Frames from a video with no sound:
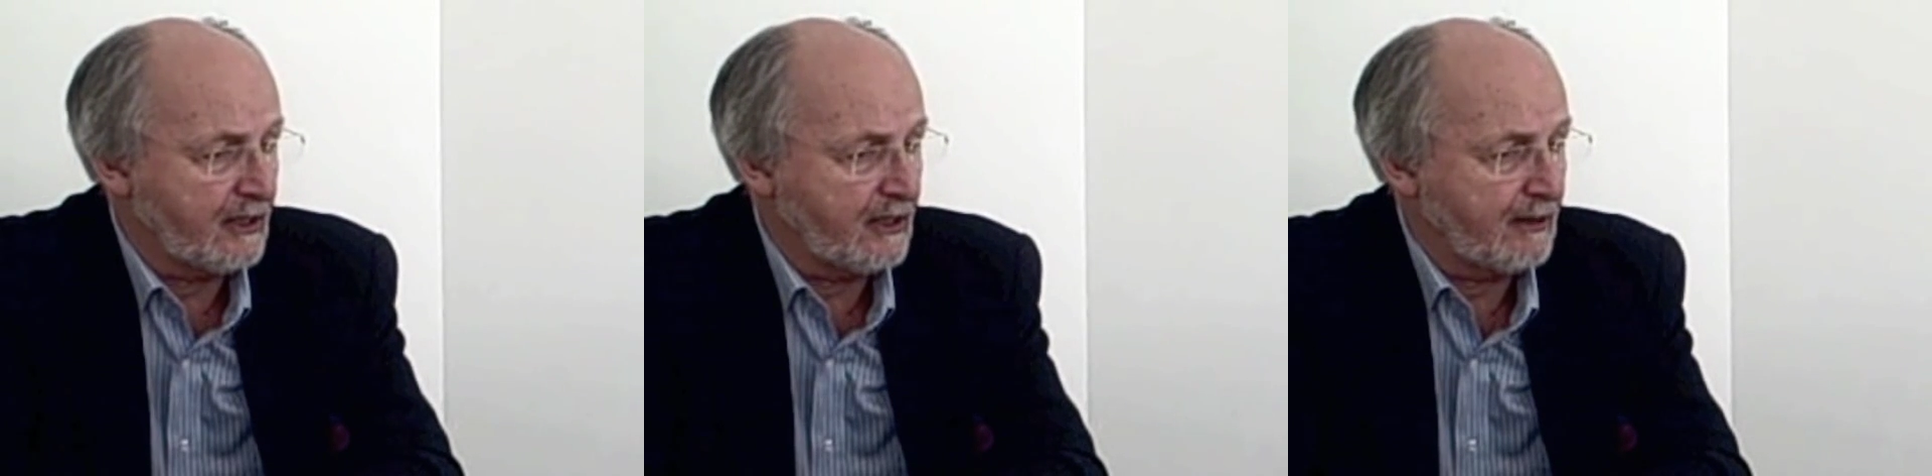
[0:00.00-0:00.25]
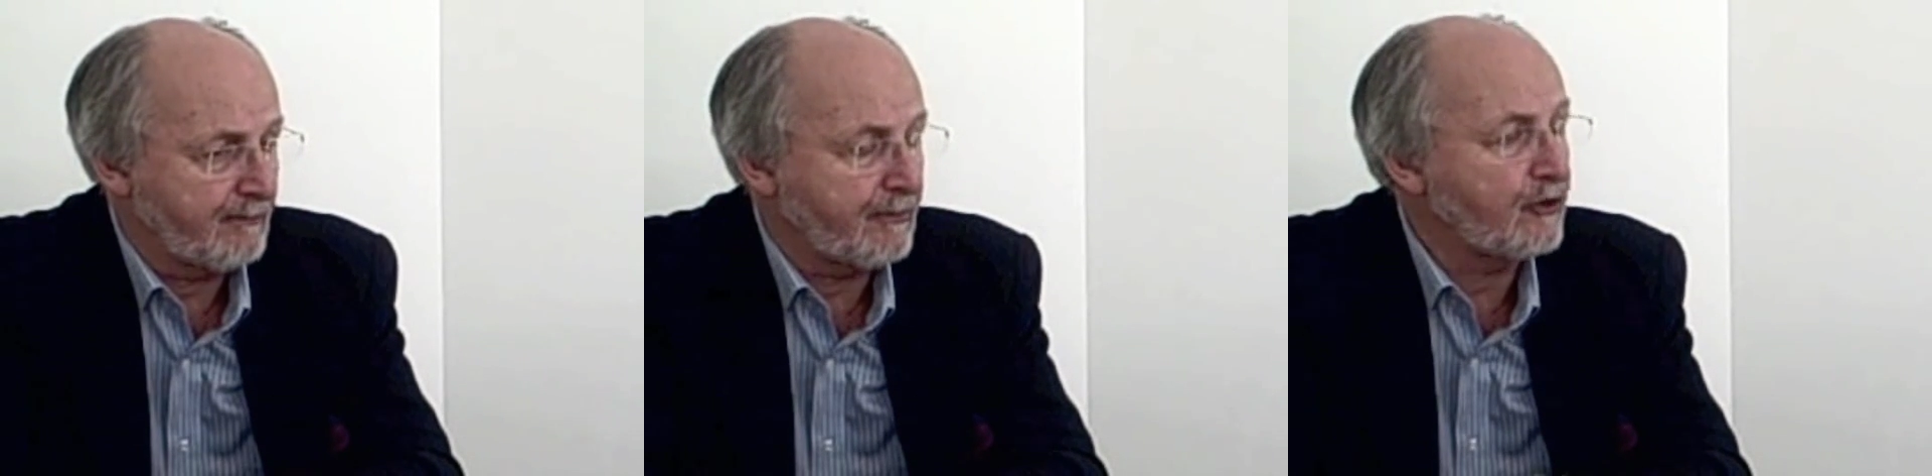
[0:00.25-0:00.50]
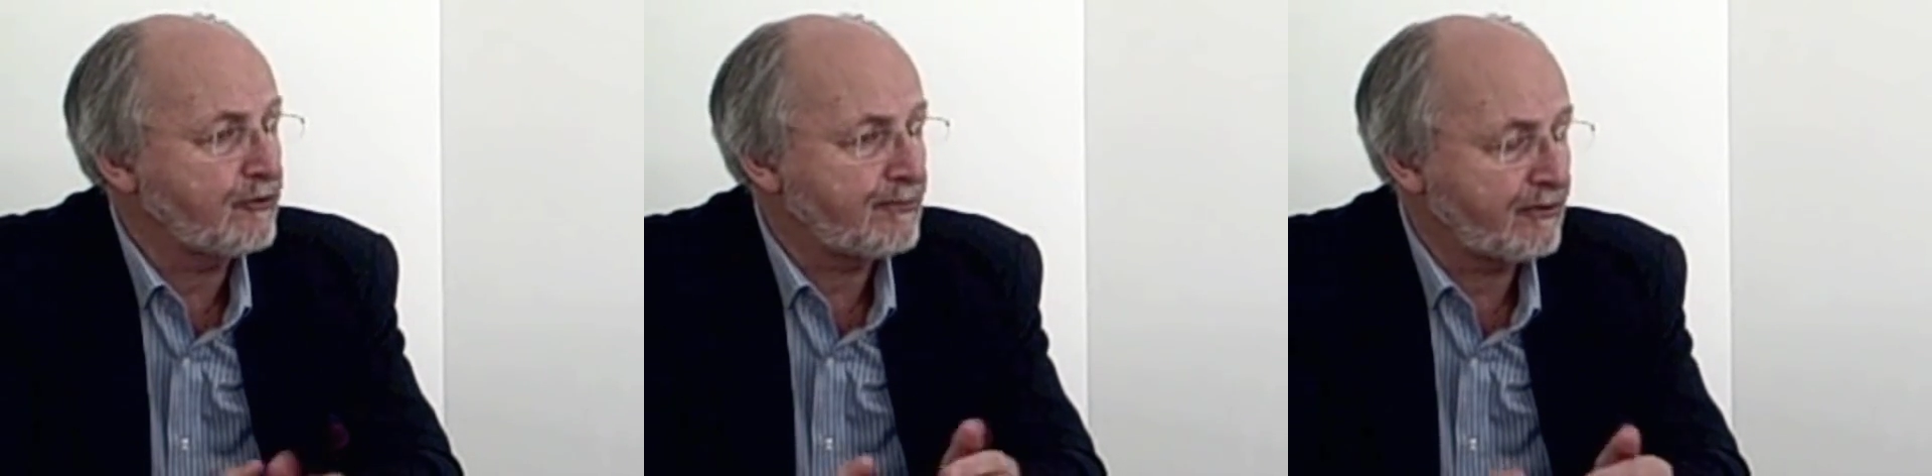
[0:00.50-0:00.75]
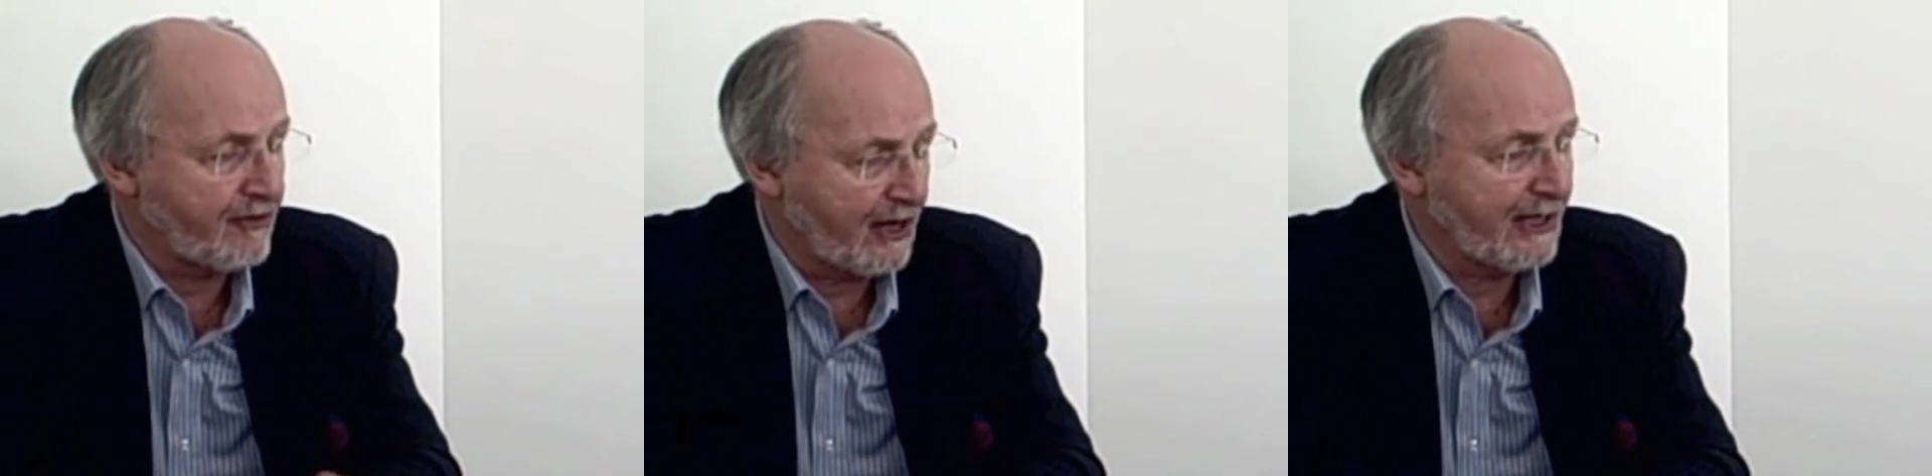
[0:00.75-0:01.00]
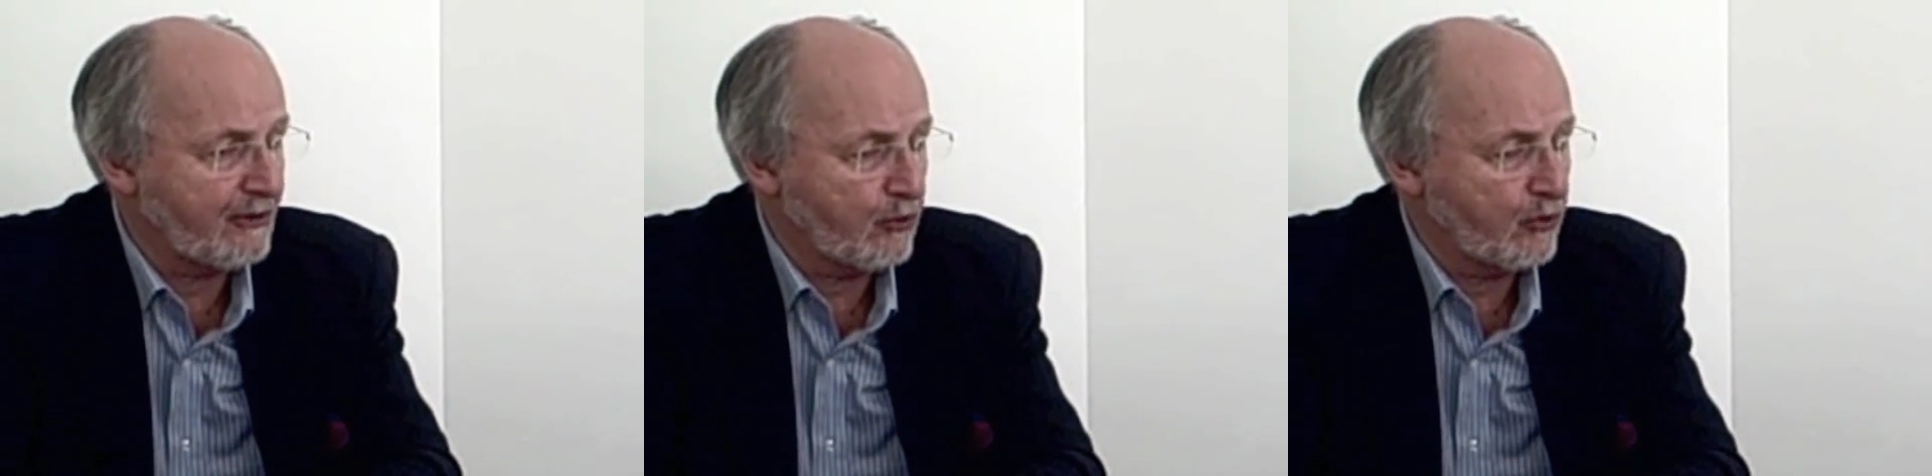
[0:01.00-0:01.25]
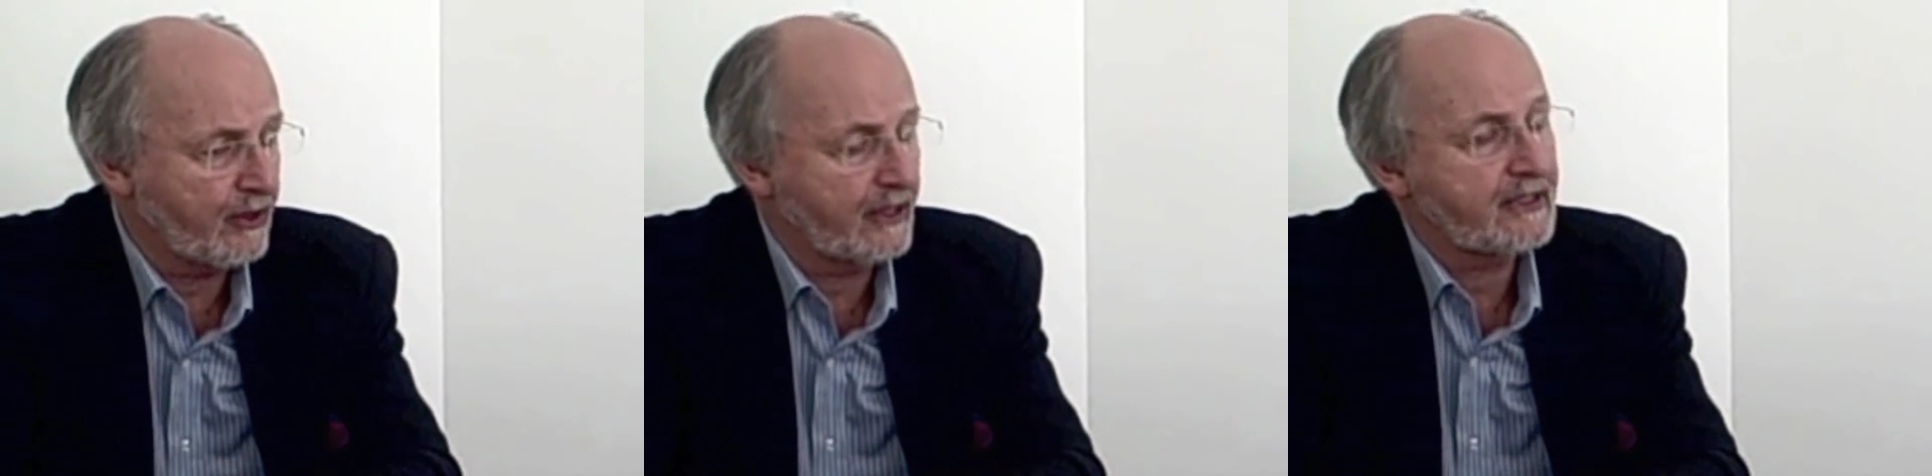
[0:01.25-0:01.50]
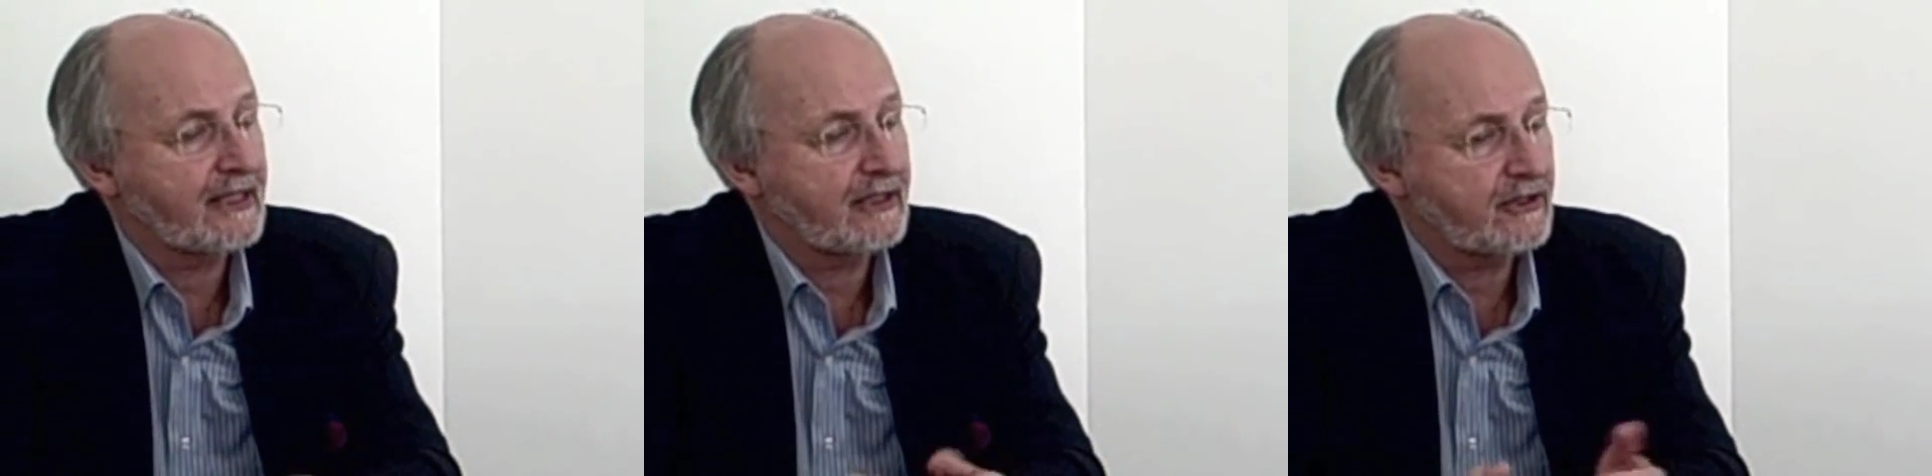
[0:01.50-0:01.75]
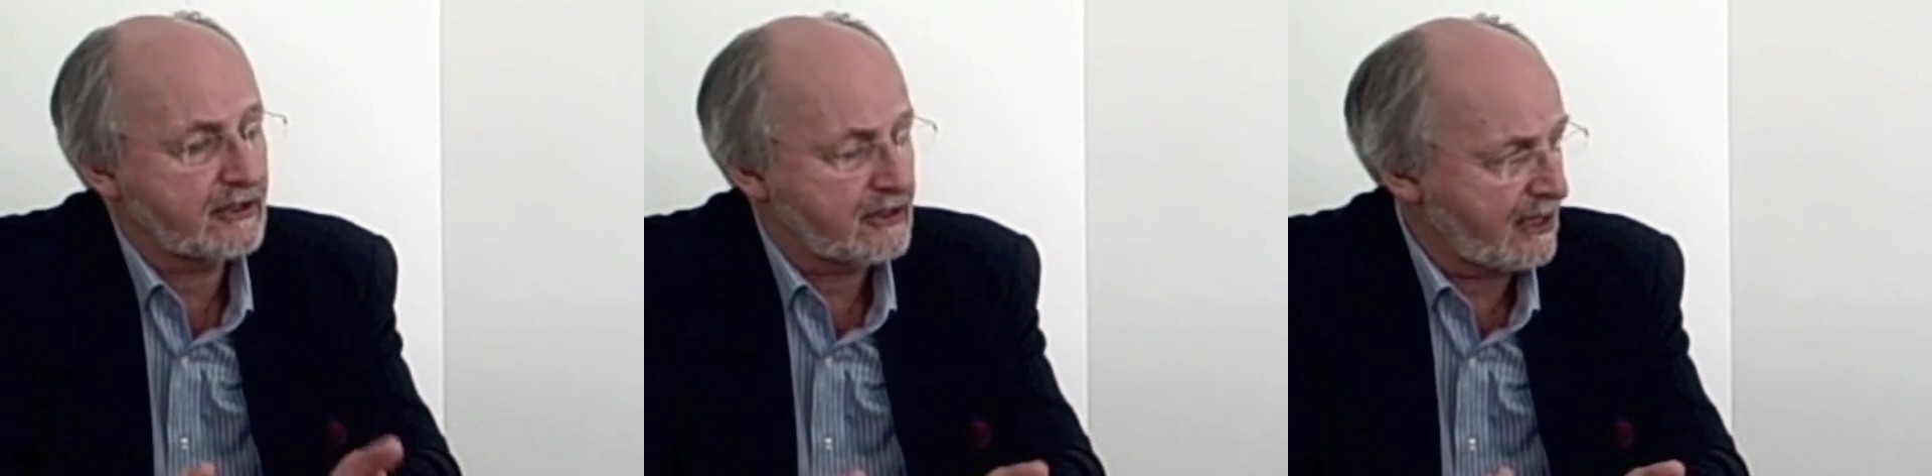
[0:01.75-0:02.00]
uh, both provider
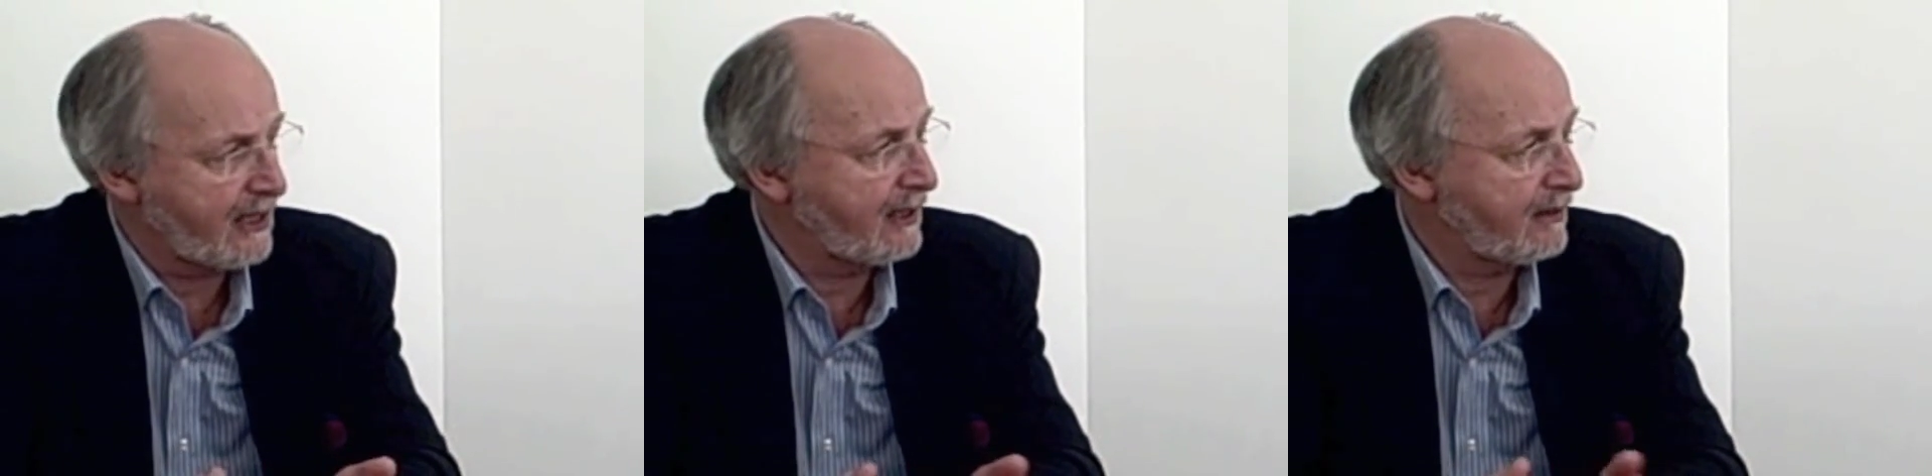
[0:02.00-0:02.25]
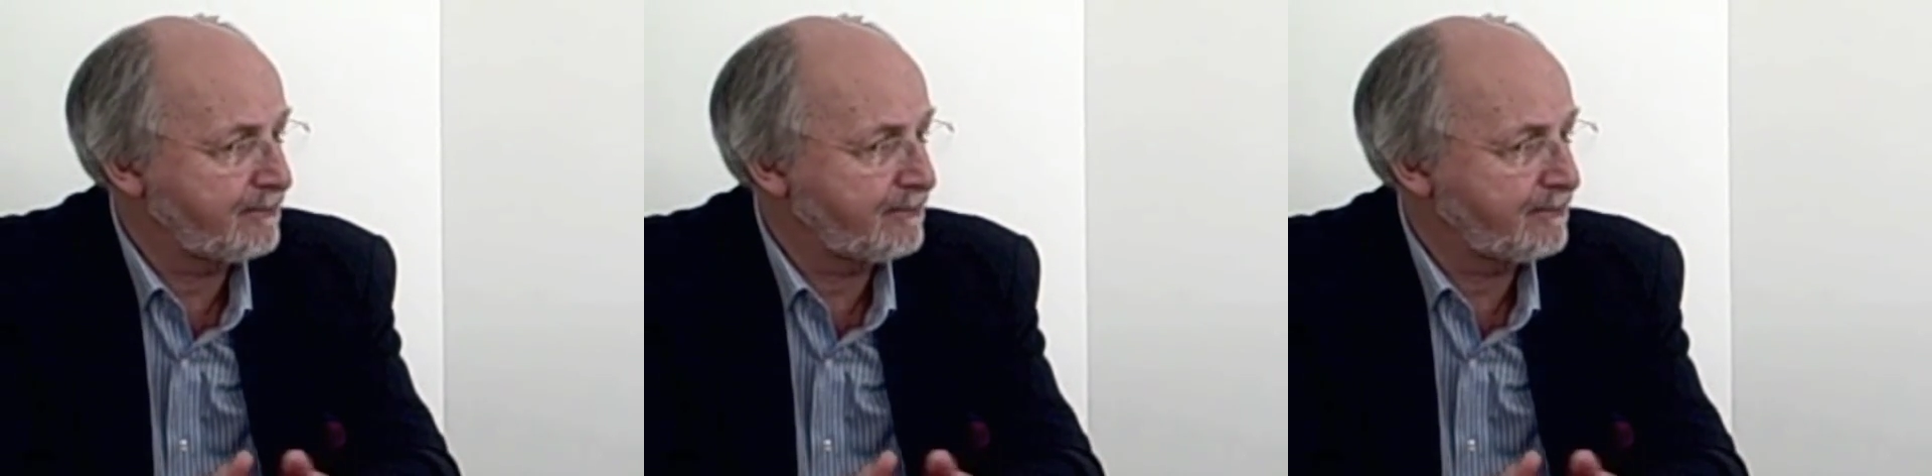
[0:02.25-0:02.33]
organisations